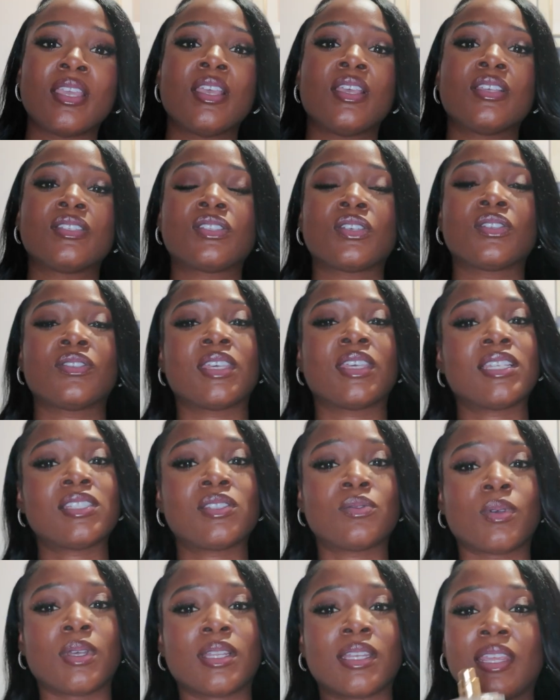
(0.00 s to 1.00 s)
So this
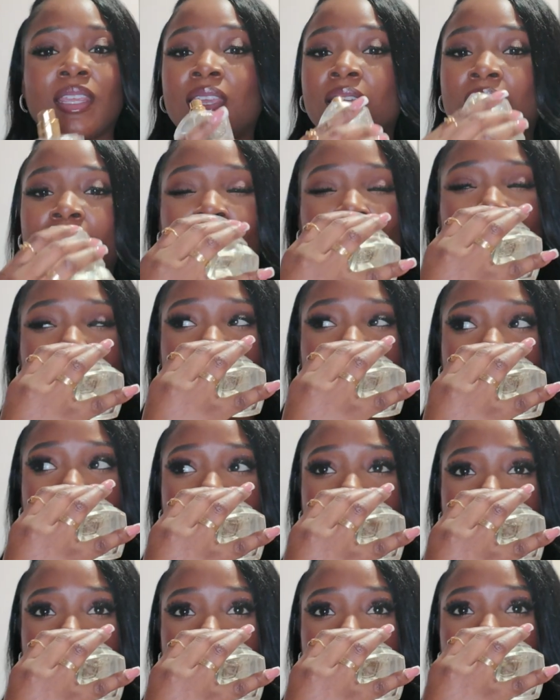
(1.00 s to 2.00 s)
one here is
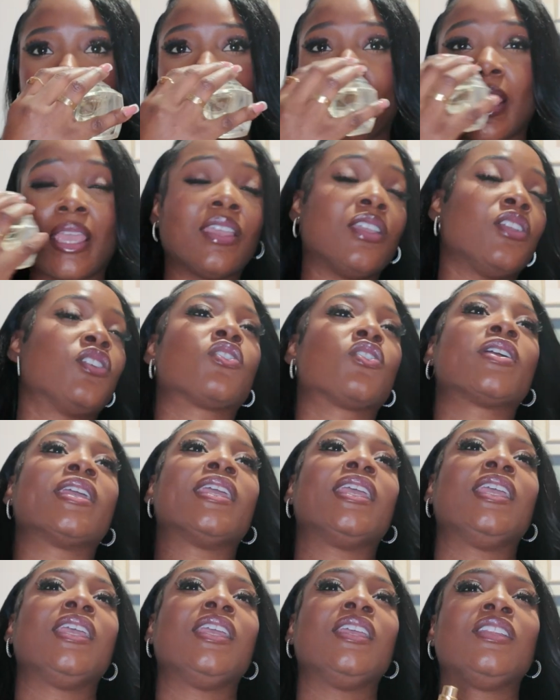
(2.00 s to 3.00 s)
a
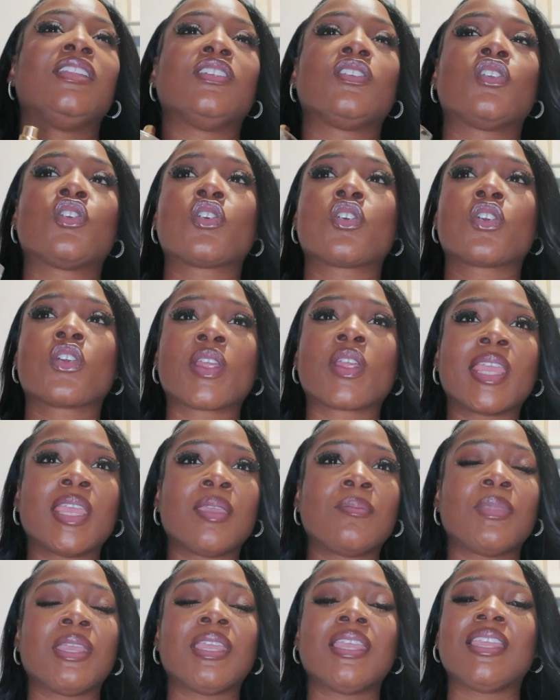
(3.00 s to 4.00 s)
green,
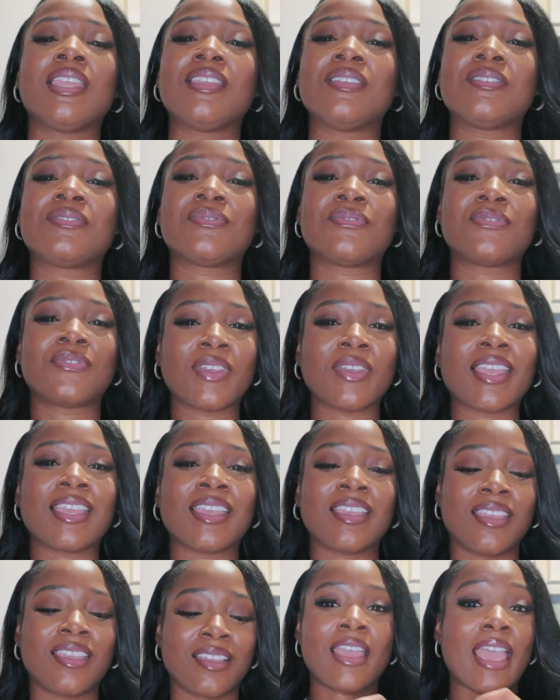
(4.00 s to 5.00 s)
creamy
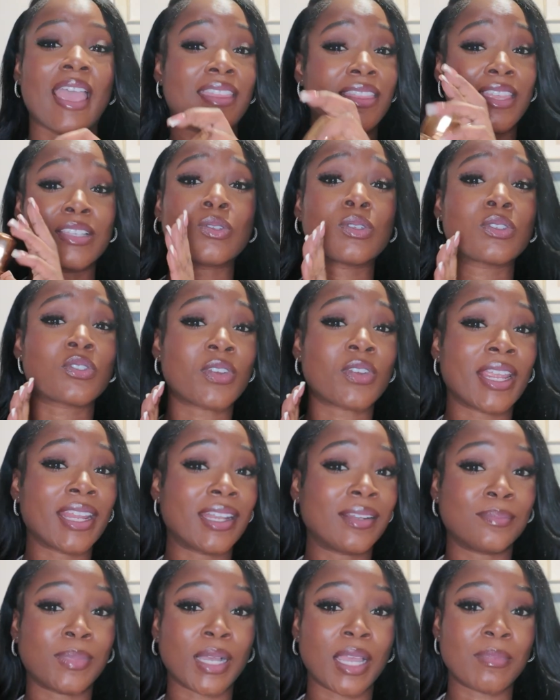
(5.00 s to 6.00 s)
fig, and this was
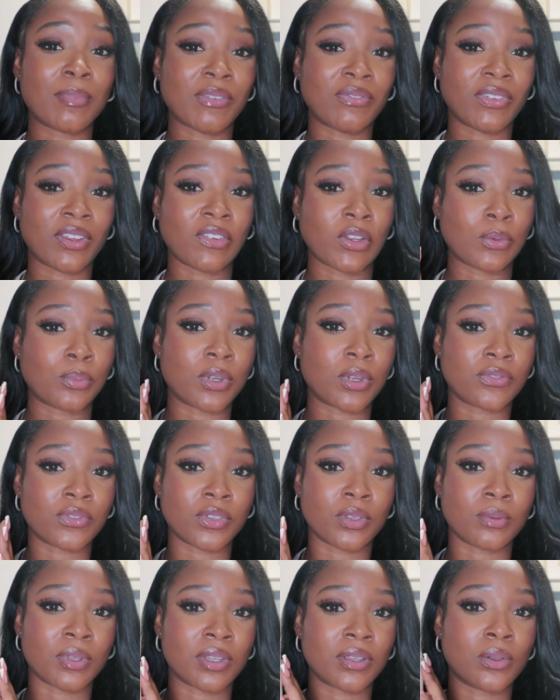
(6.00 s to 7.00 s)
created by my favorite
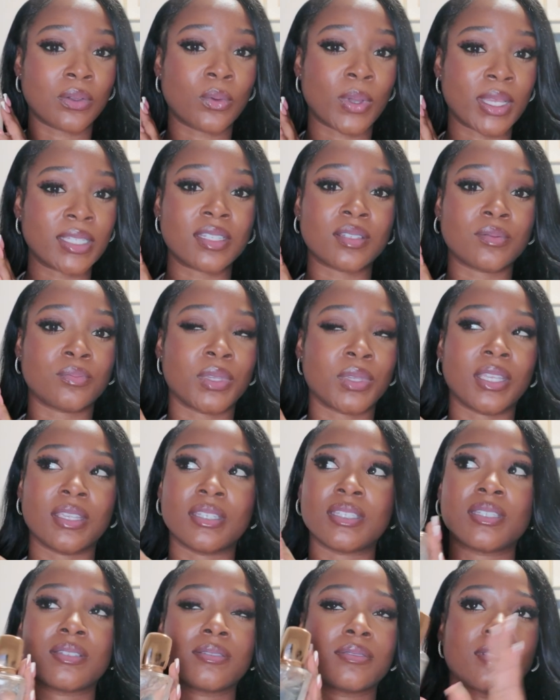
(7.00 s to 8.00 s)
perfumer, Quentin
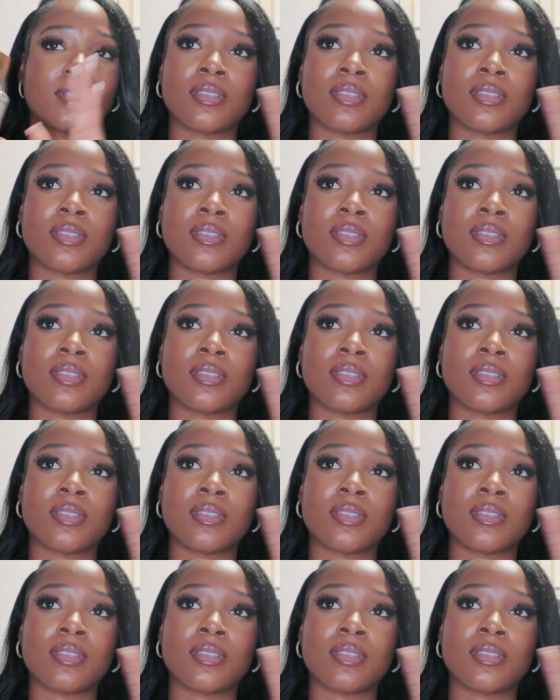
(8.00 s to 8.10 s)
Beach.